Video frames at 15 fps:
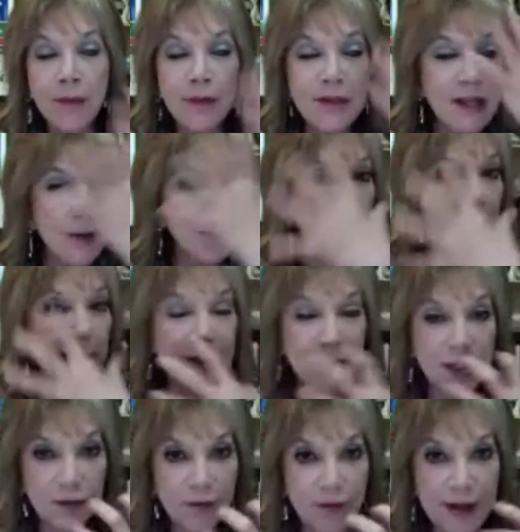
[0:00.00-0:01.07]
every time we
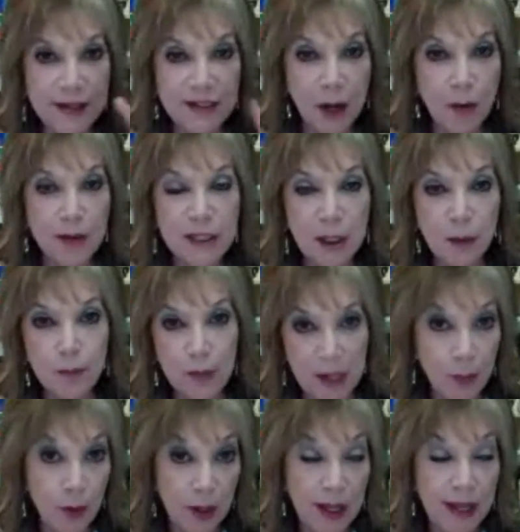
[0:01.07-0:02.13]
get to the face i always tell
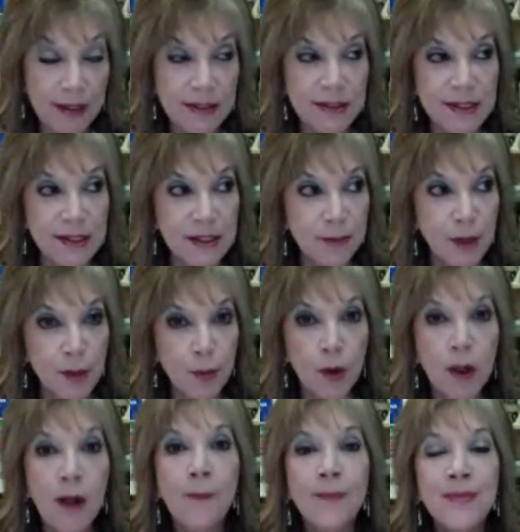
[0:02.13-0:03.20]
people i like to say to
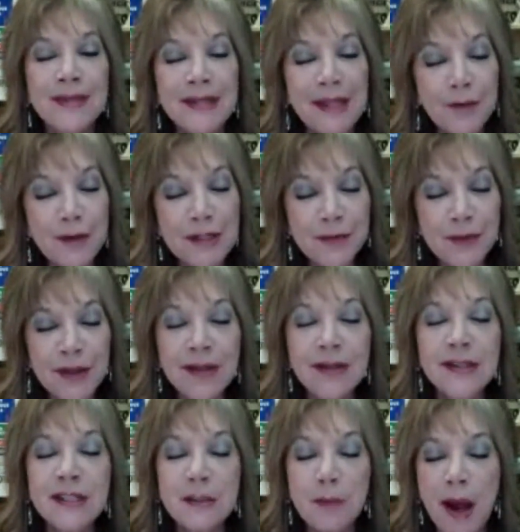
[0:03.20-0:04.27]
people give yourself a little
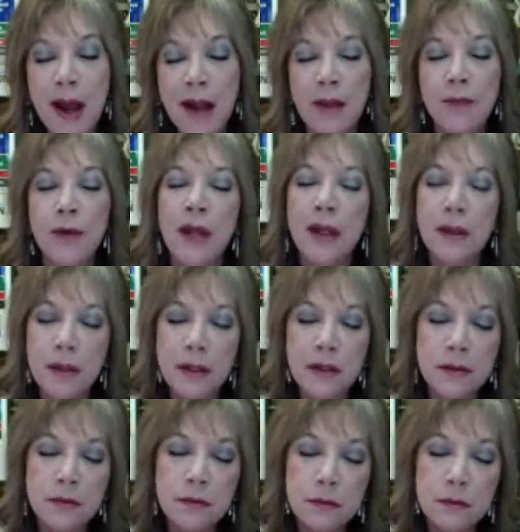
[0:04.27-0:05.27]
smile be like this